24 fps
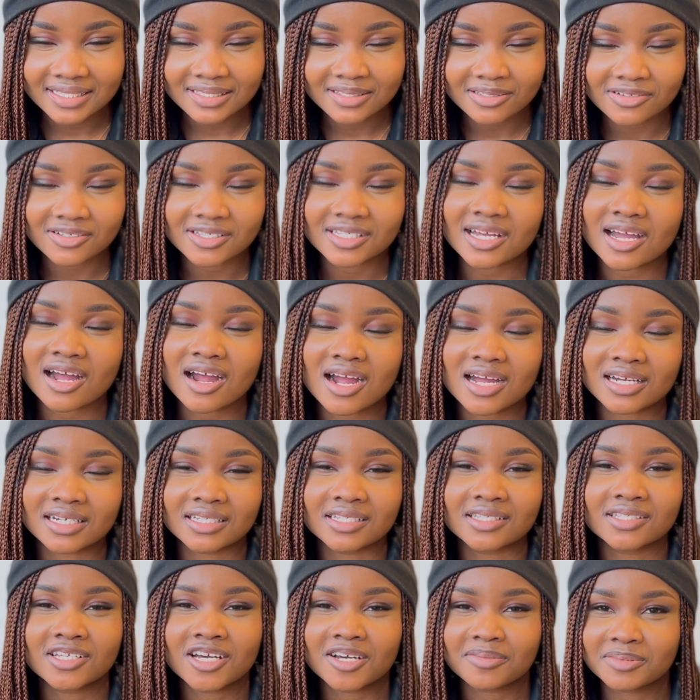Those are the
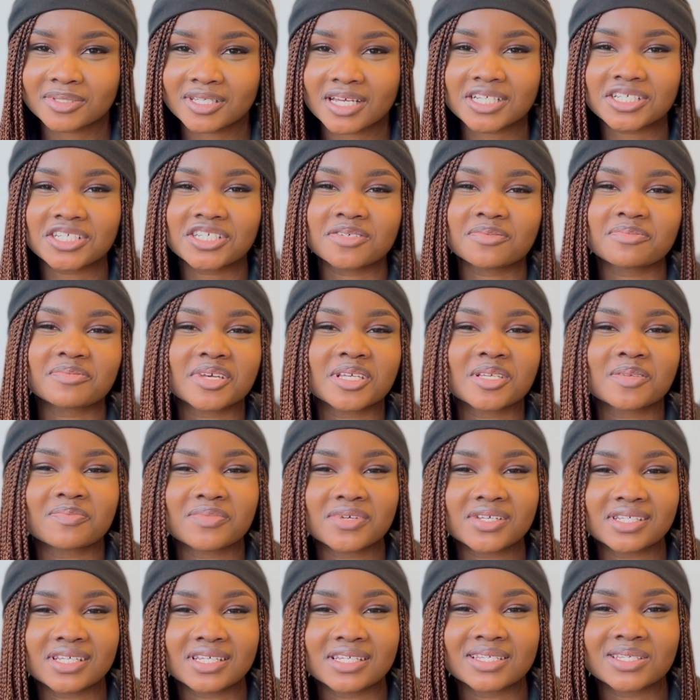top 10 cheapest
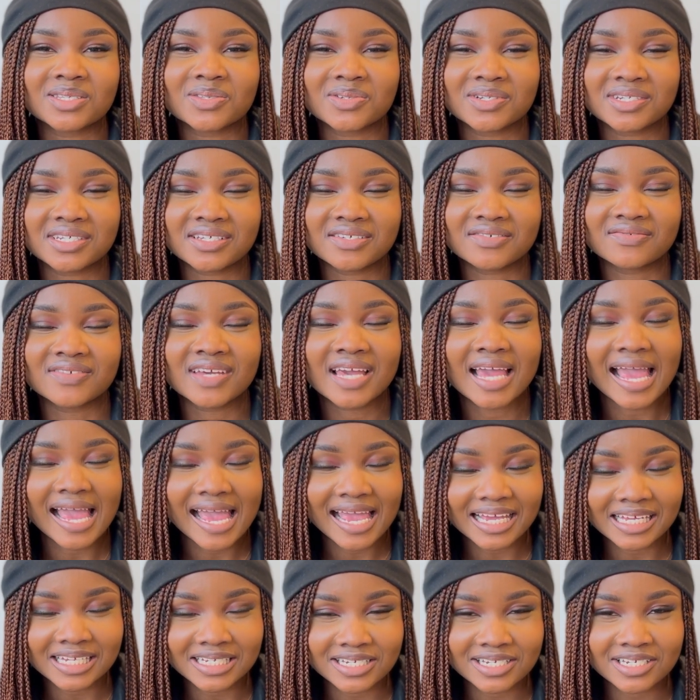places to live
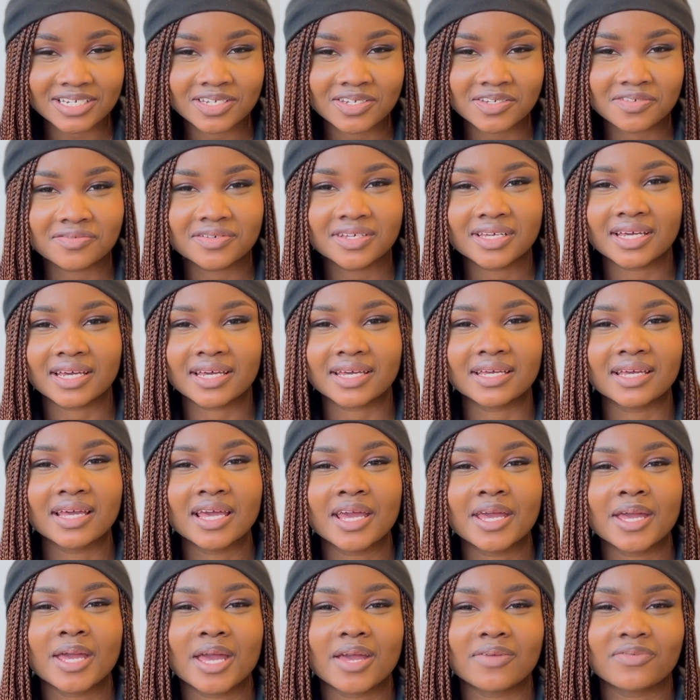in the UK.
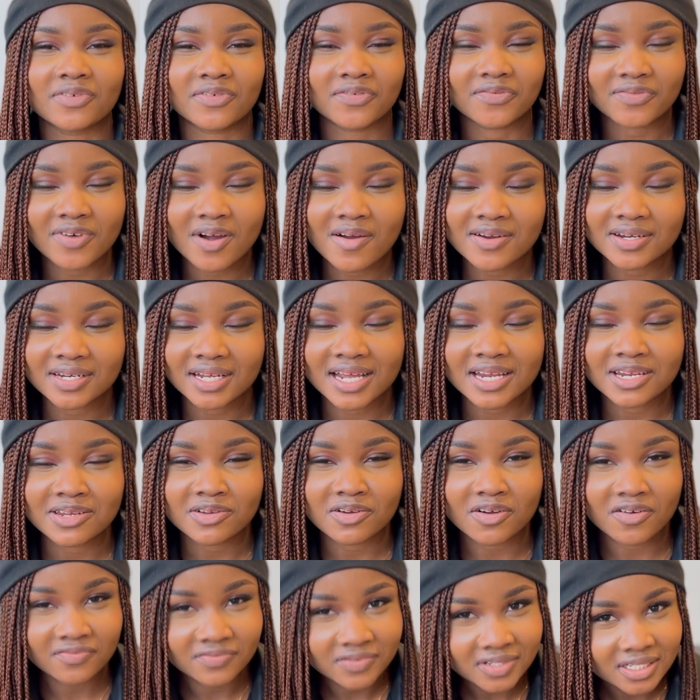If you found any
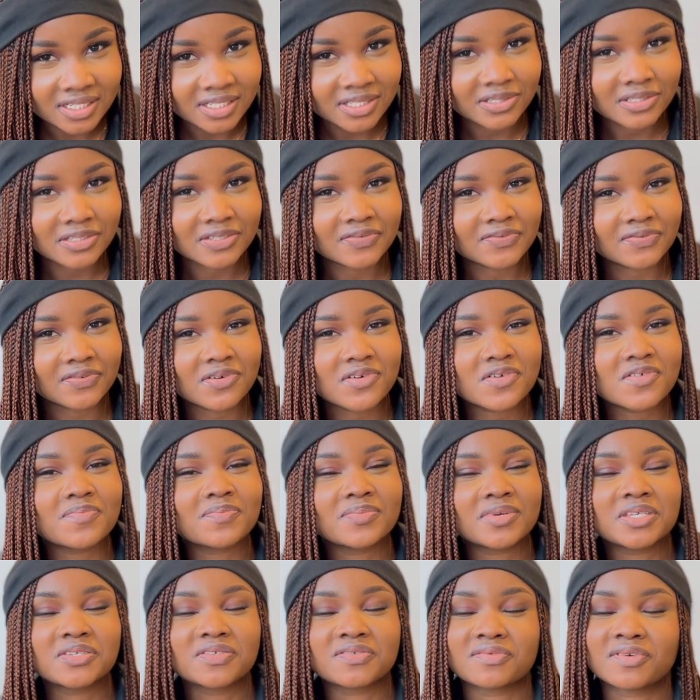of this useful,
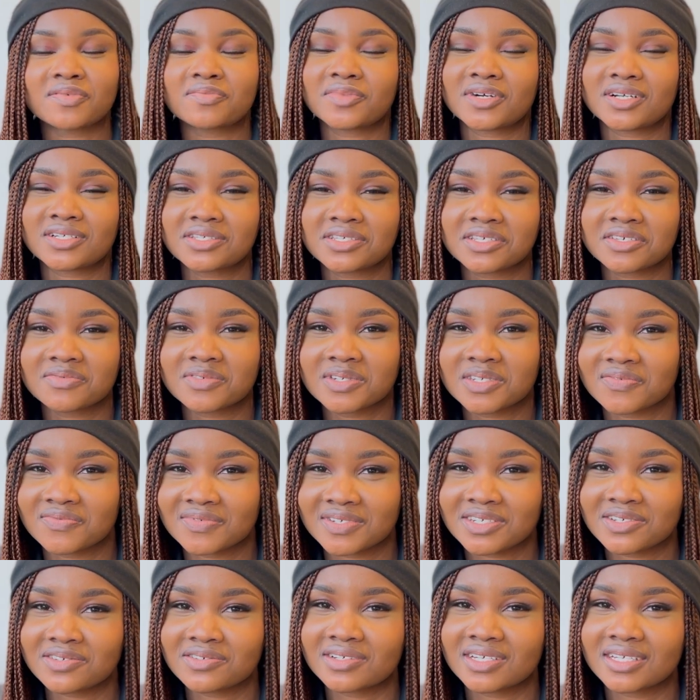please remember to give this
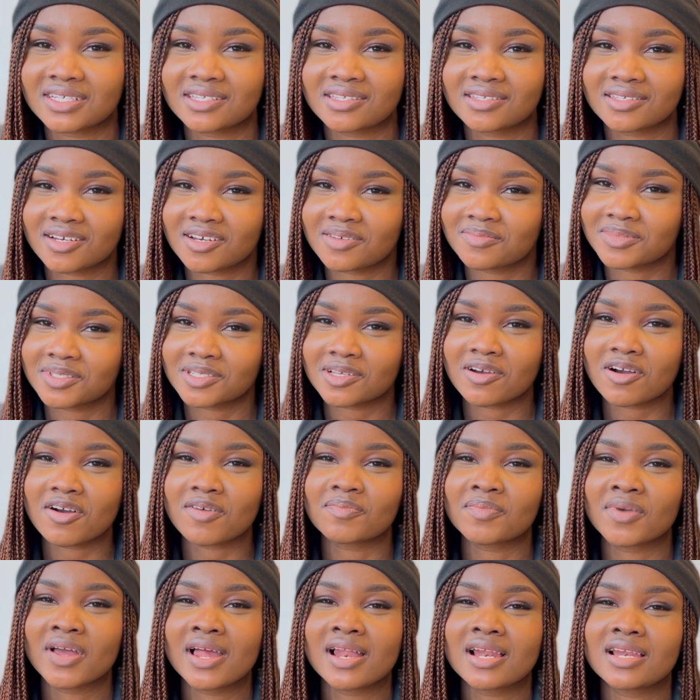video a thumbs
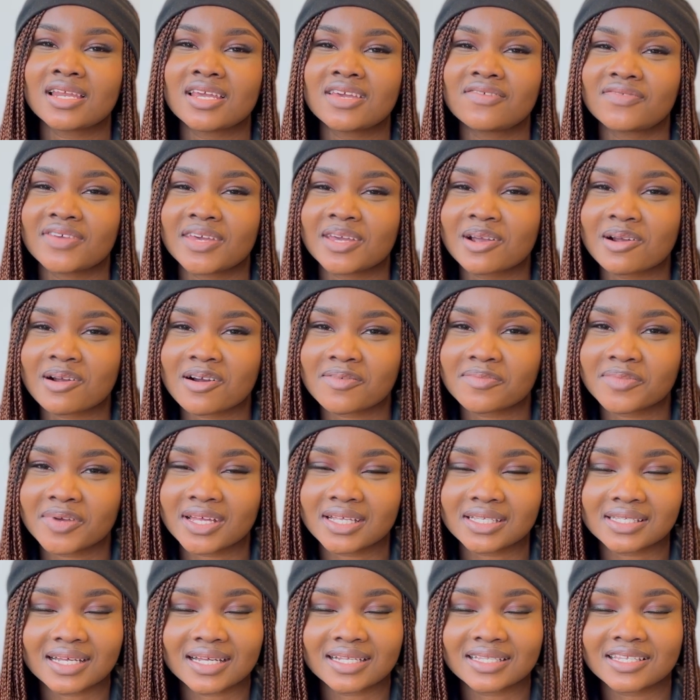up, leave a
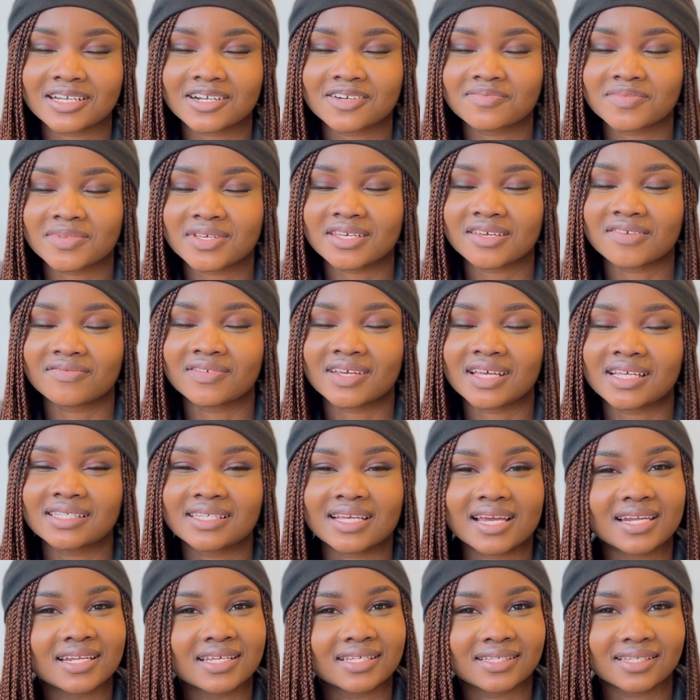comment, and tell me if there's
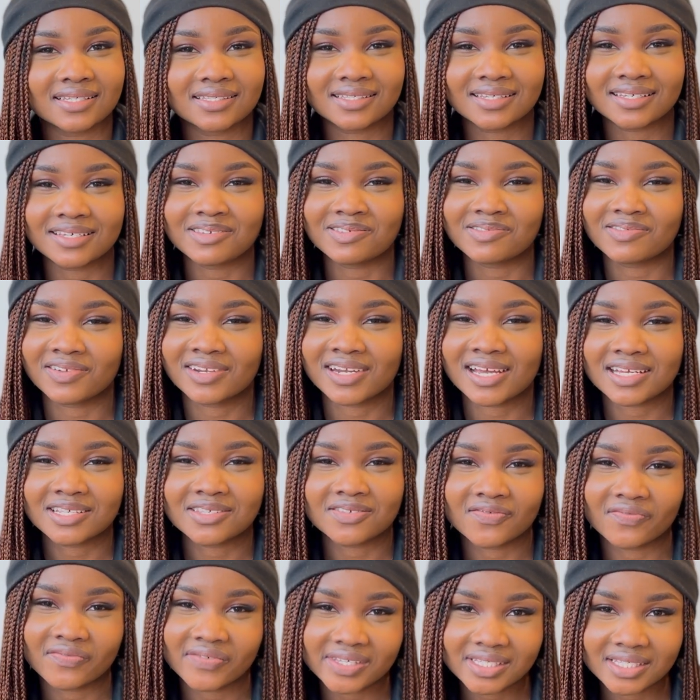any city you would like to
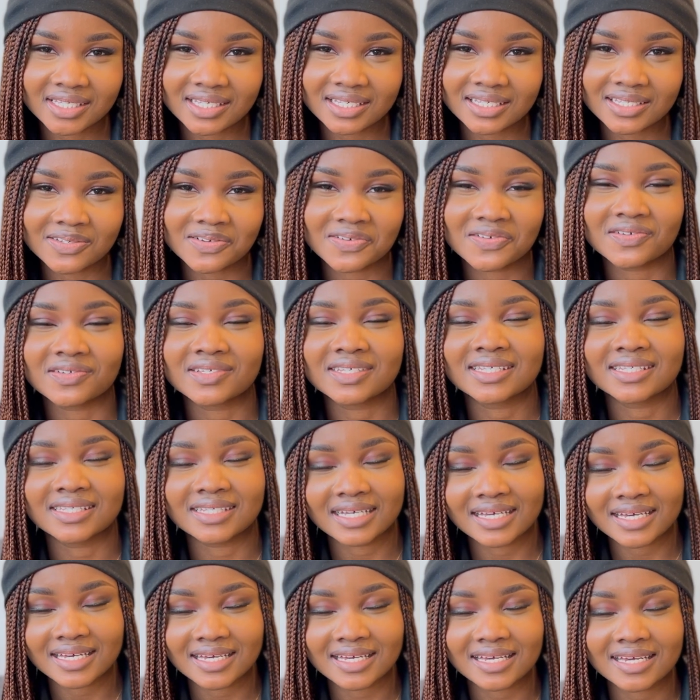visit or
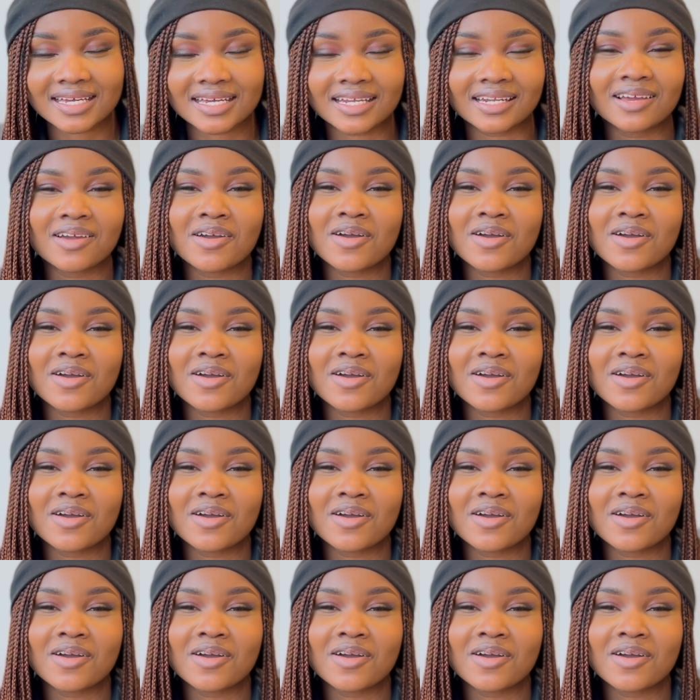stay in.